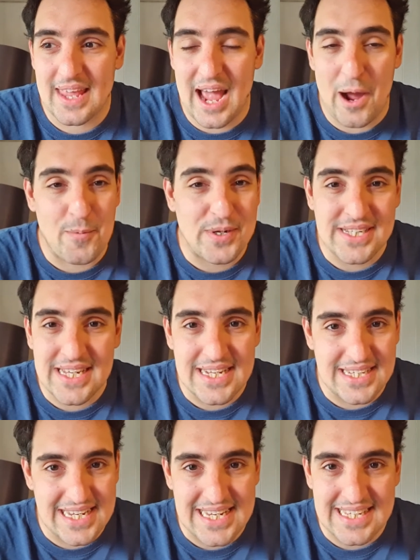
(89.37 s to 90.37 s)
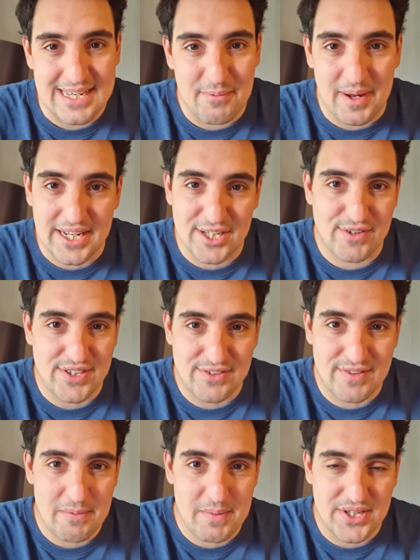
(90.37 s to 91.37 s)
I wouldn't say it's easy by any stretch of
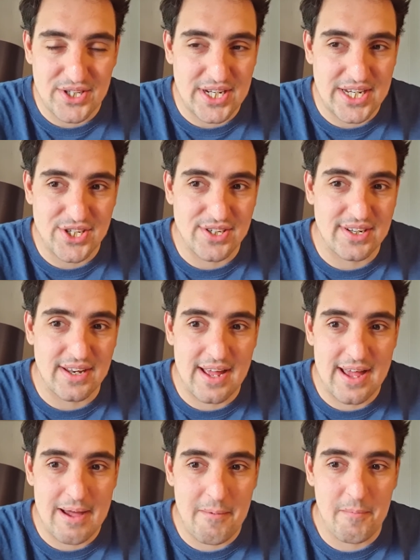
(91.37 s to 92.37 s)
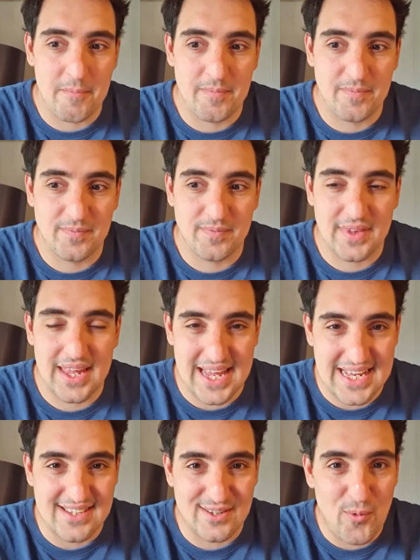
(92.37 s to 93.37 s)
the imagination. It
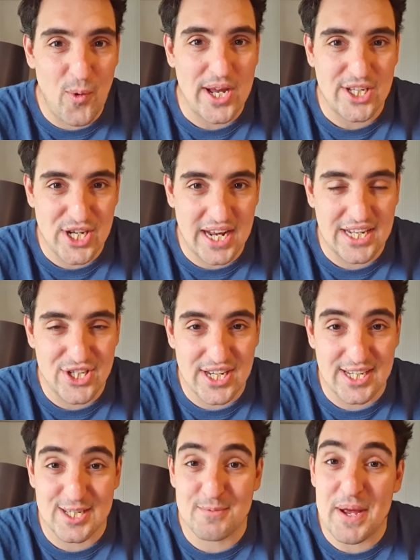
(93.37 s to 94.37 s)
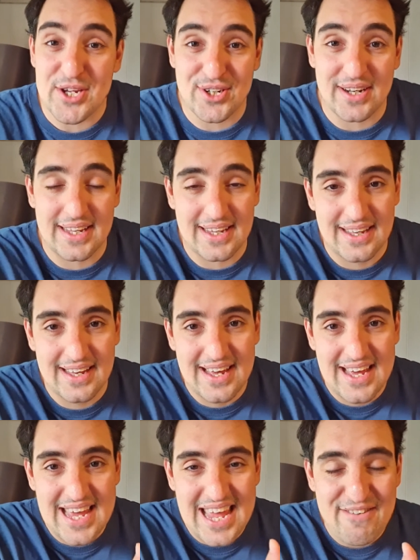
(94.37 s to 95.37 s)
is quite challenging, especially
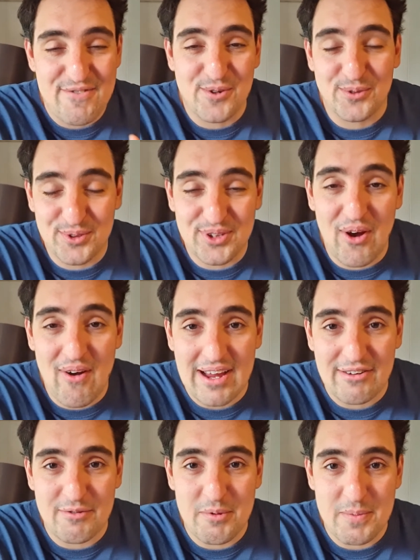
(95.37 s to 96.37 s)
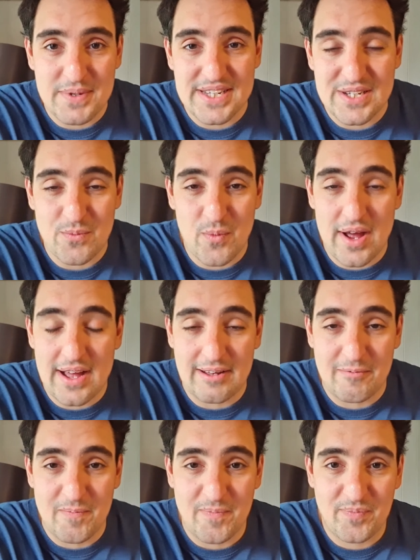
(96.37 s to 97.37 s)
if you're starting from a position where
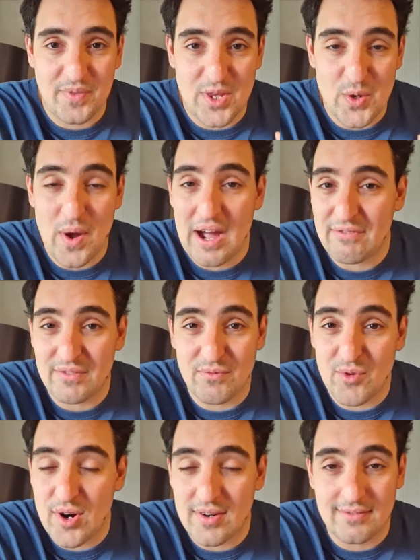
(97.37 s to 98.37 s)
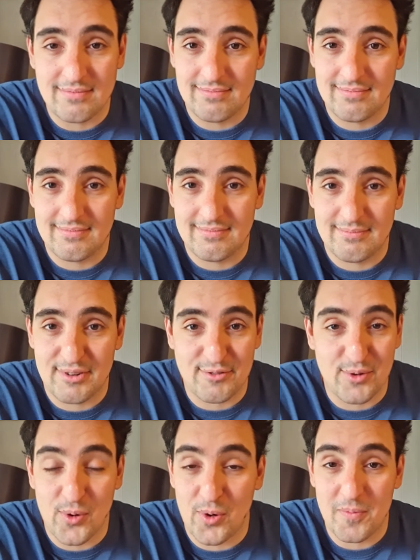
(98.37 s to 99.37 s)
you haven't run
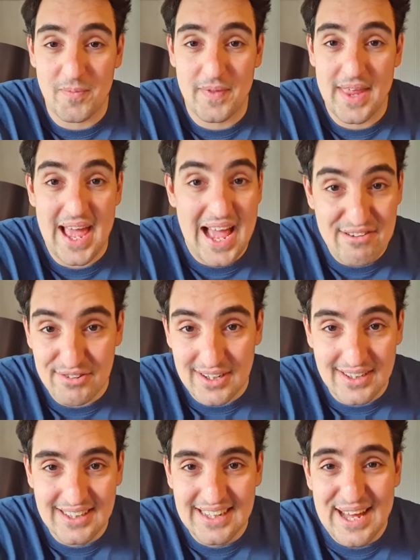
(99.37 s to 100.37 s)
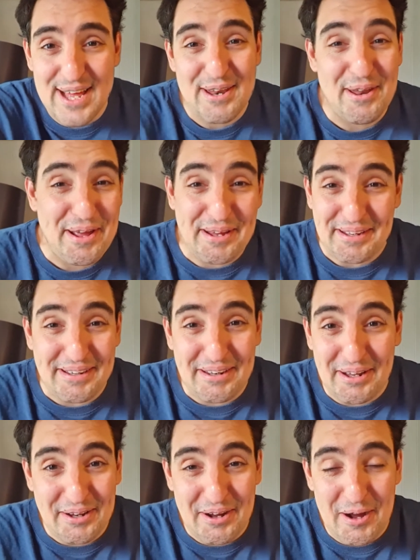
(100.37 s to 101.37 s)
before ever, like
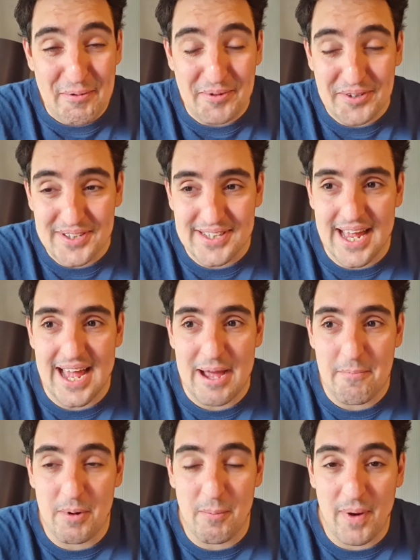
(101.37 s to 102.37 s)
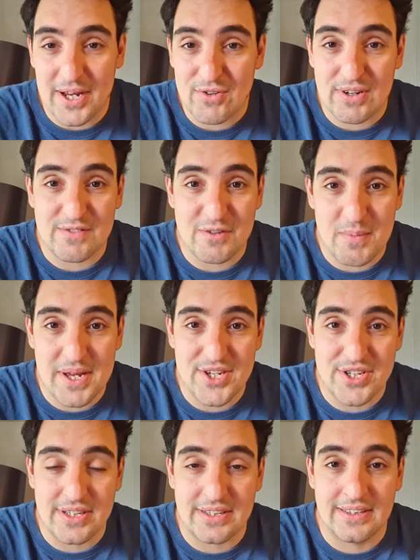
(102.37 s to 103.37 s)
I was. But my
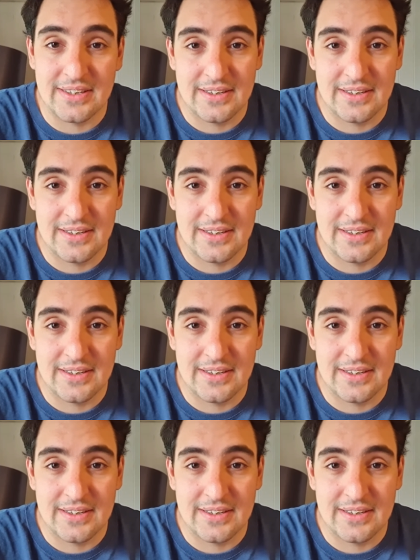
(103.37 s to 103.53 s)
transformation